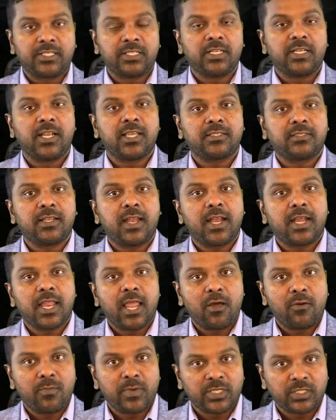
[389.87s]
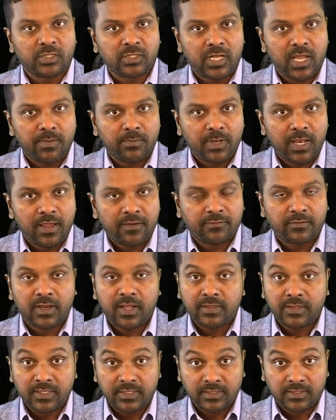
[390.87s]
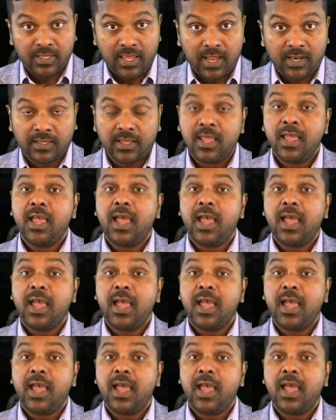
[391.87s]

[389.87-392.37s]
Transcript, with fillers: she does not have much time left on this earth,